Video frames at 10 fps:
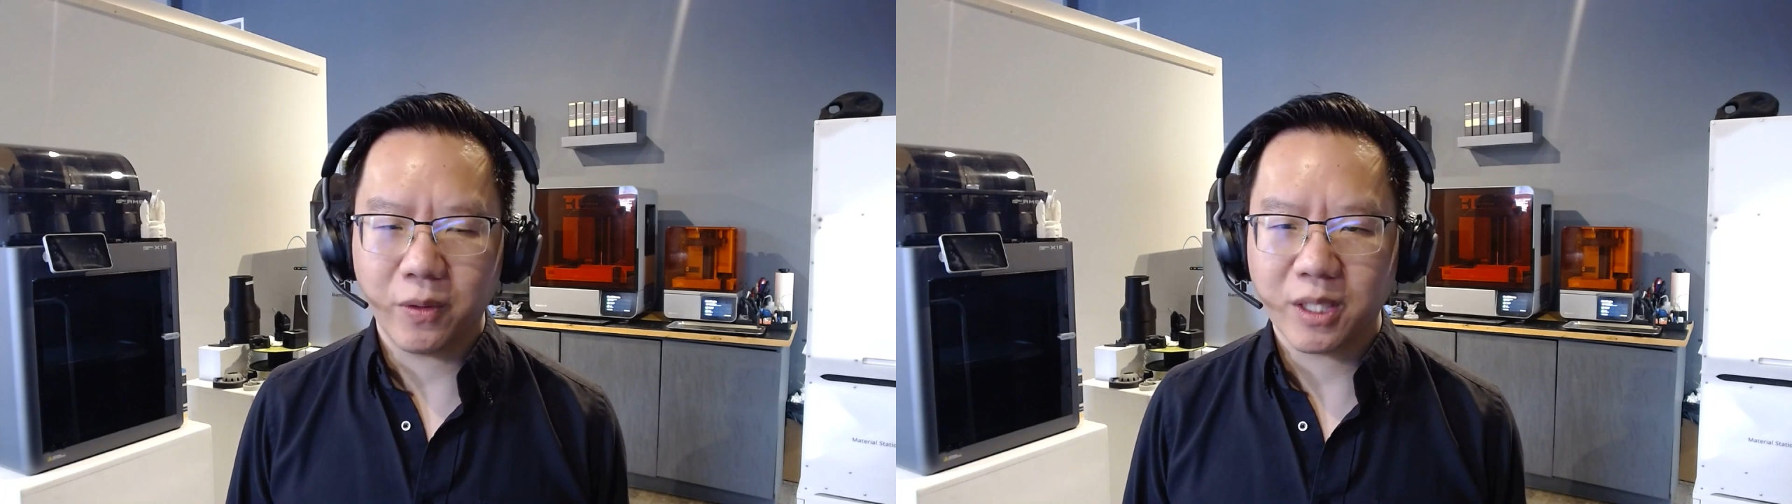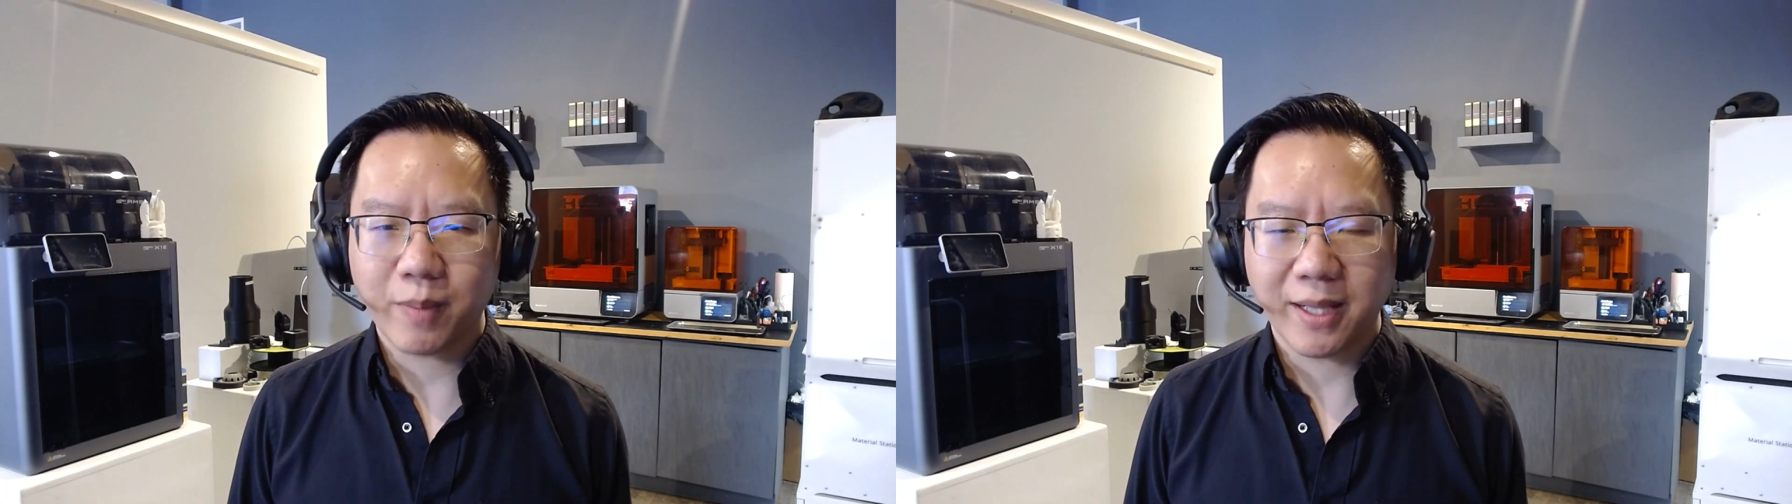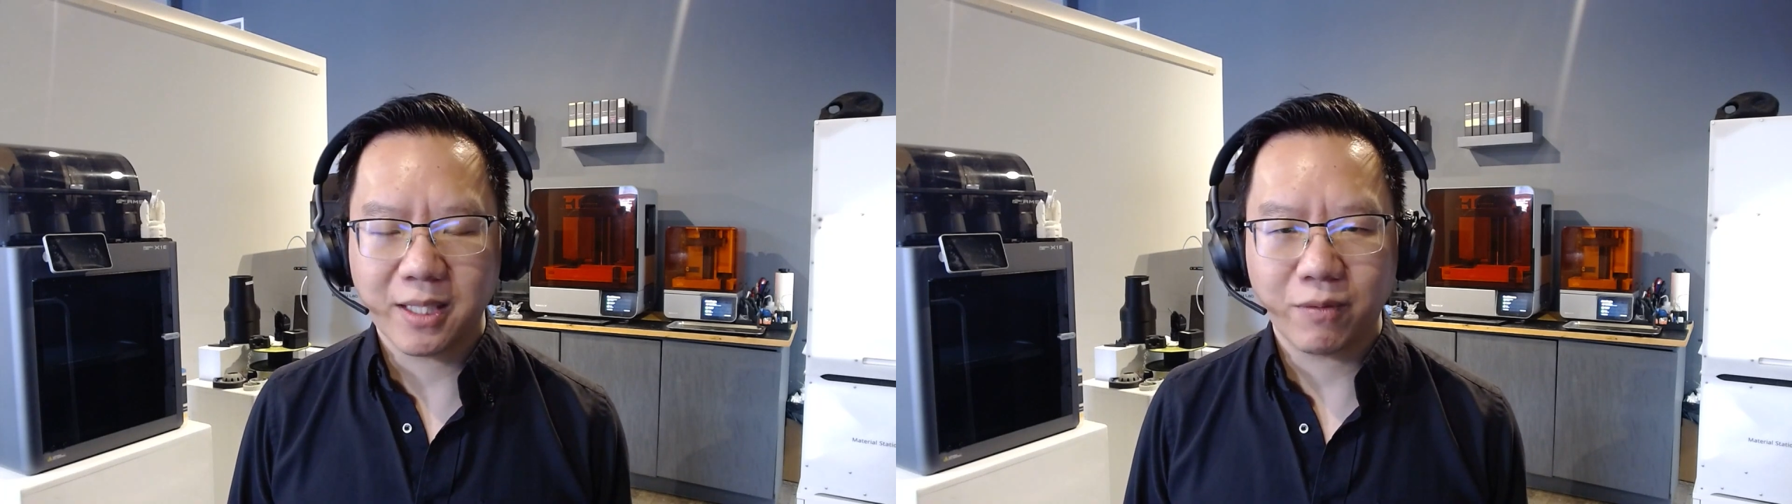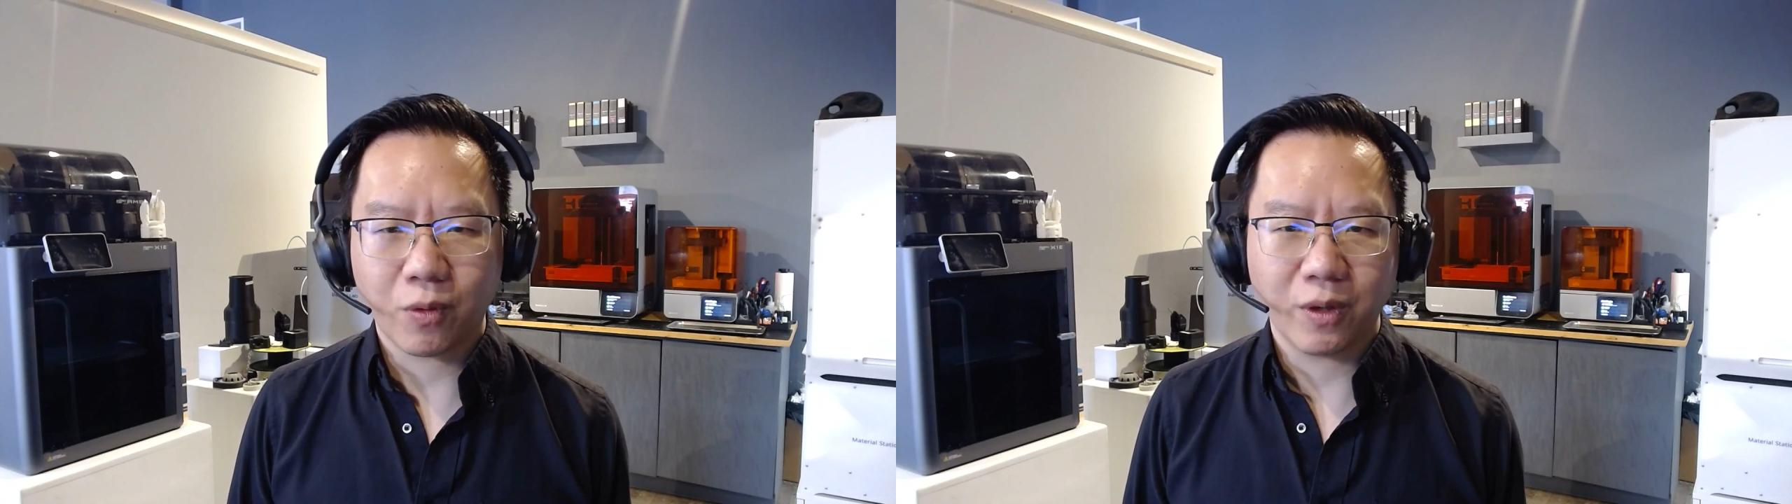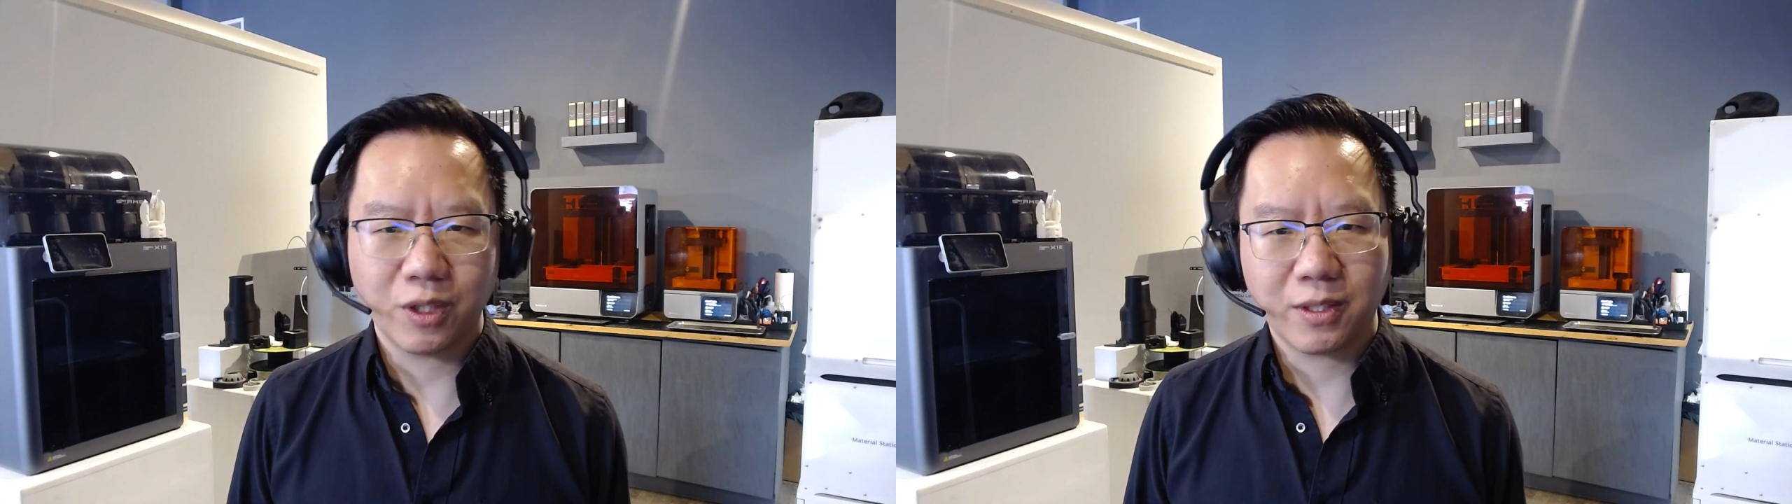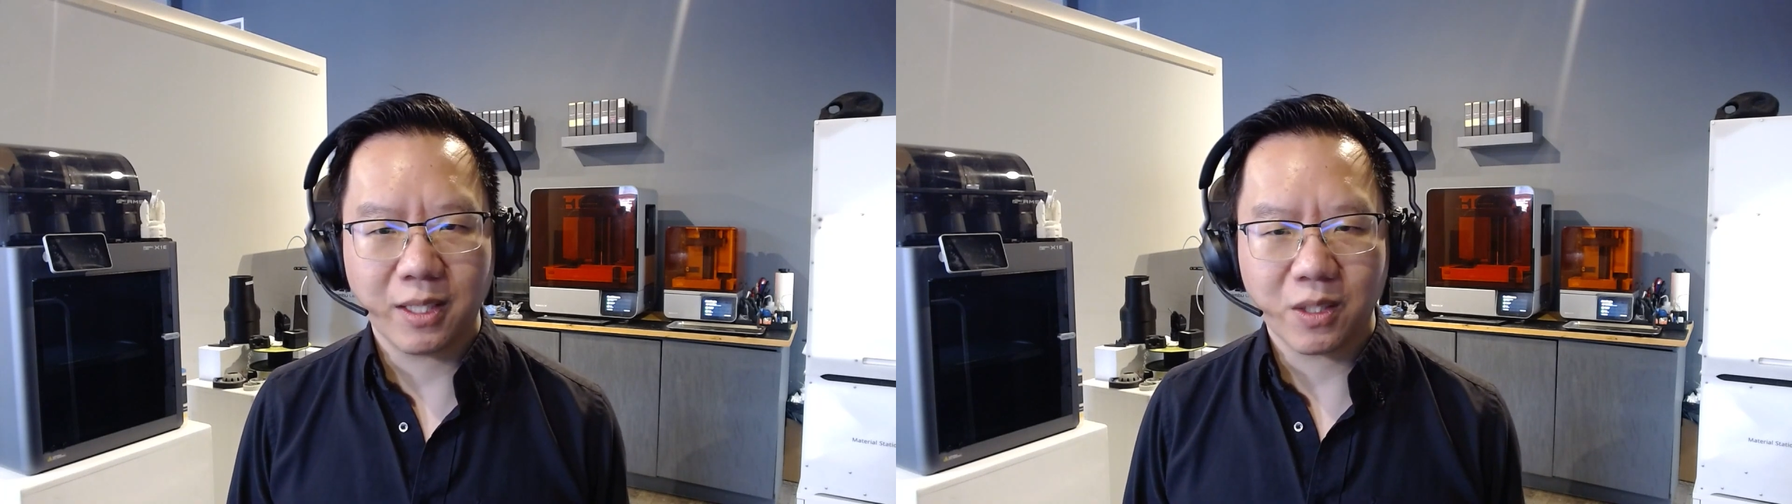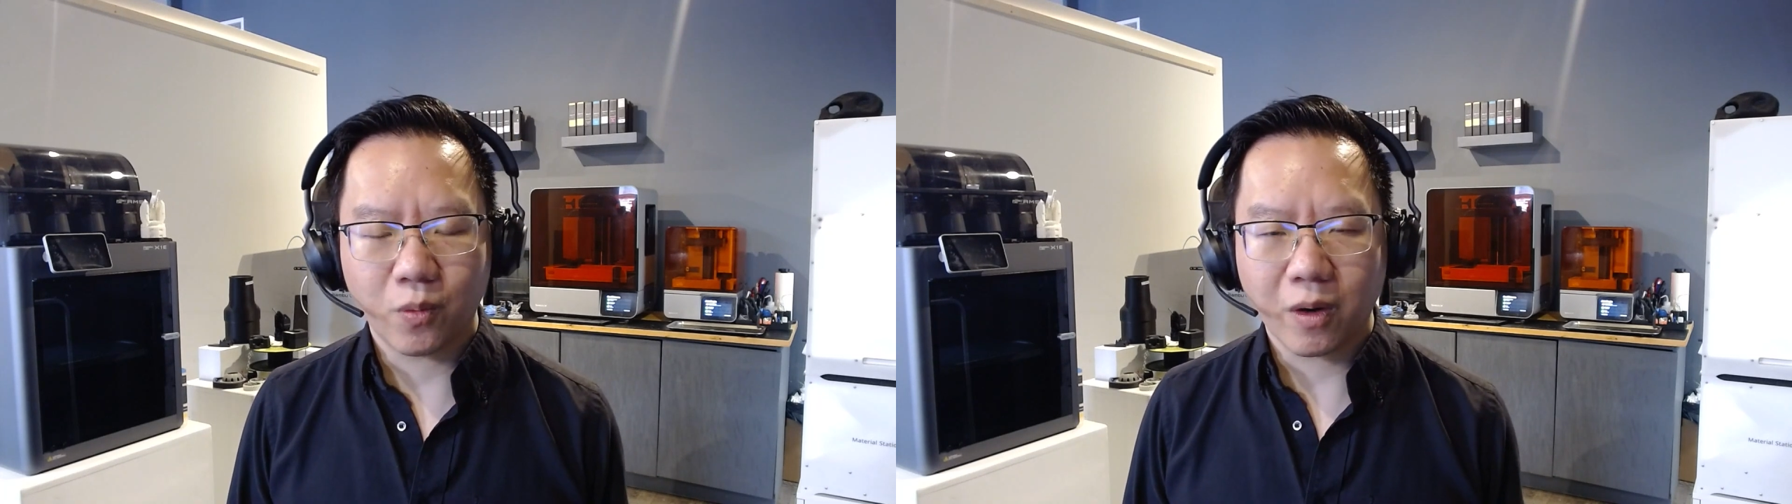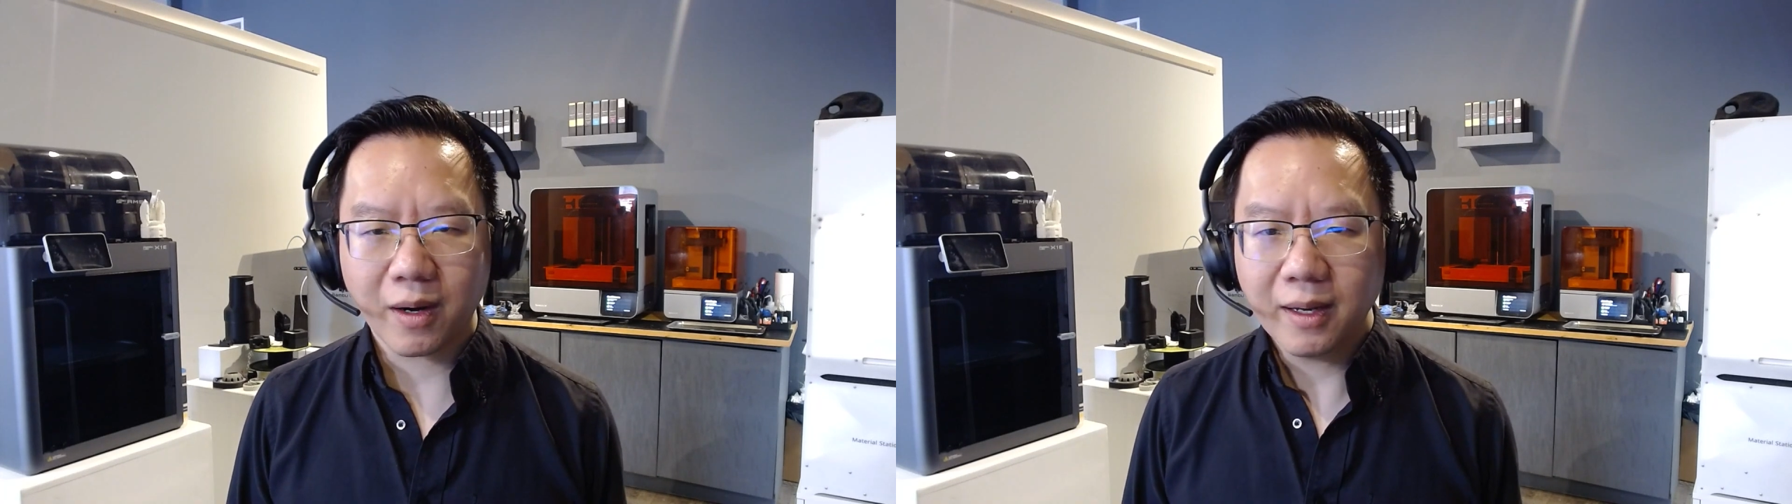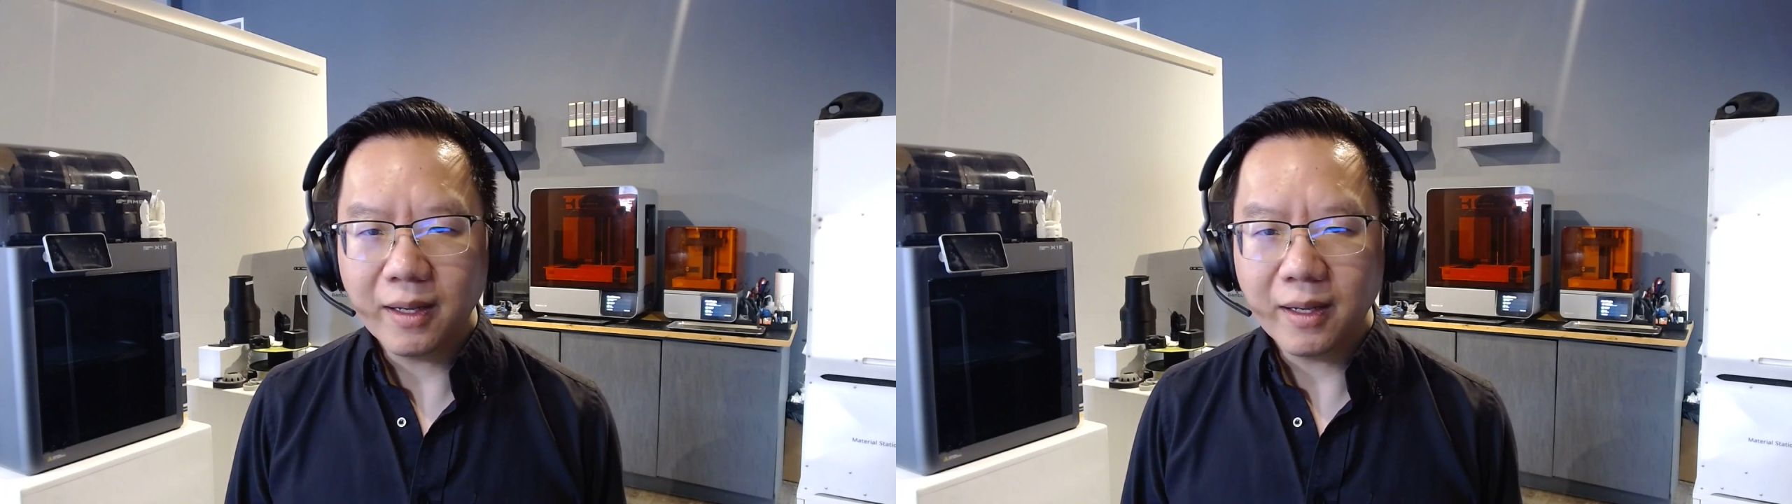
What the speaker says: expensive, or it just doesn't work."